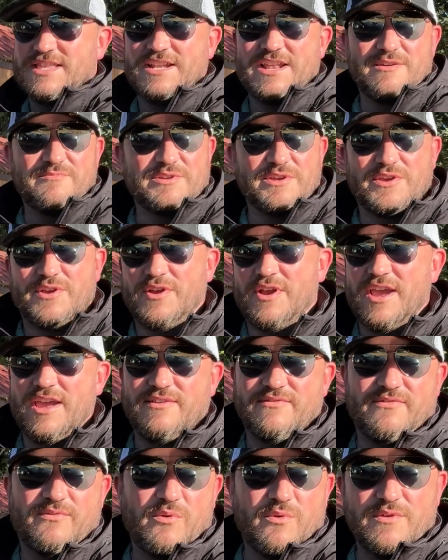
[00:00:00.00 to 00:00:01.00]
that I'm going to
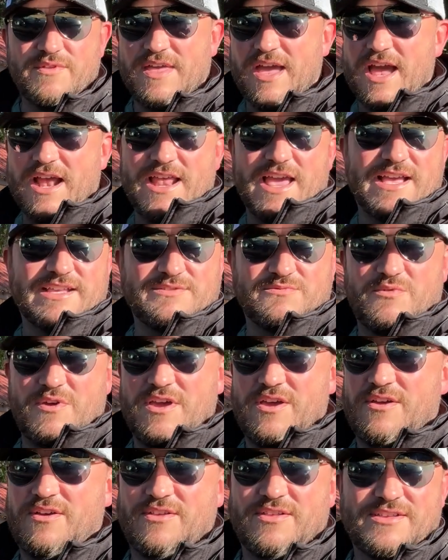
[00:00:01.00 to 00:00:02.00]
create for that as
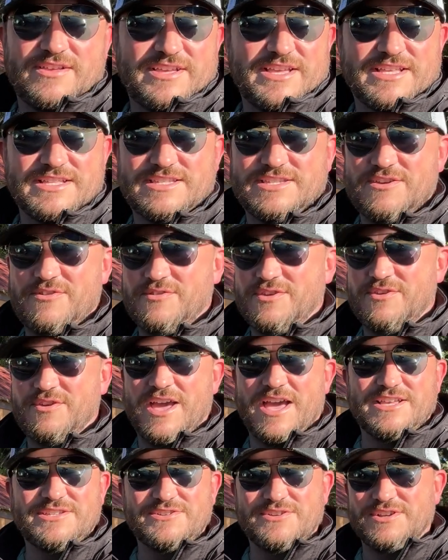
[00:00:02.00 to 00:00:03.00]
well. And so you
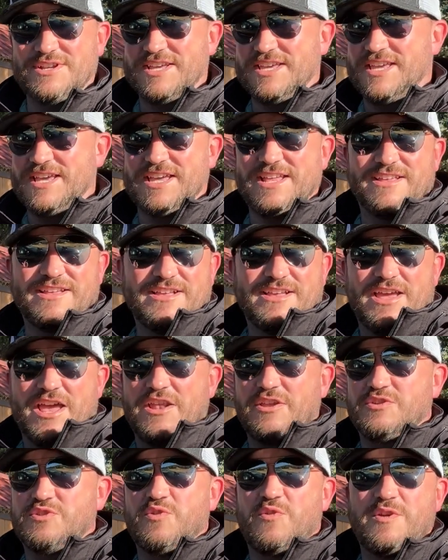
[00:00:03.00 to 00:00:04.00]
guys are going to get
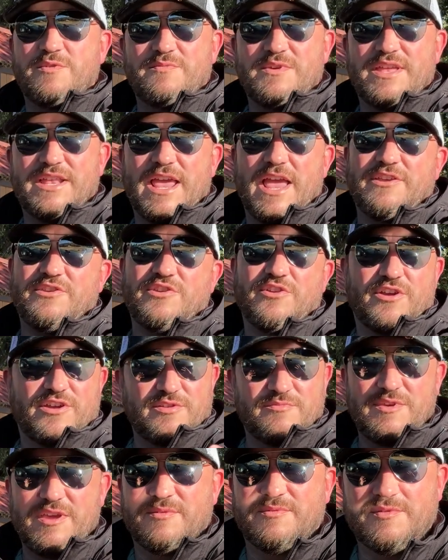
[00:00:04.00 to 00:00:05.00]
an enjoyment, and you're going
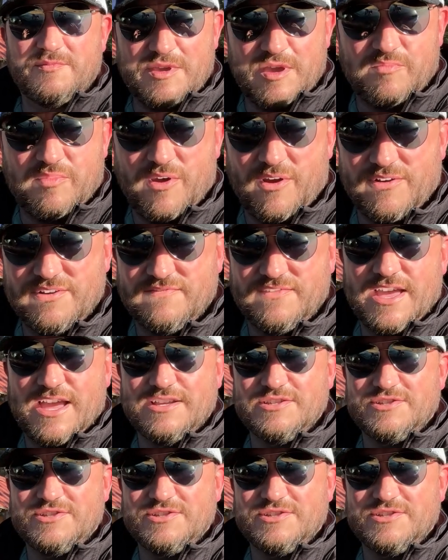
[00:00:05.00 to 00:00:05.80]
to be able to be a part of that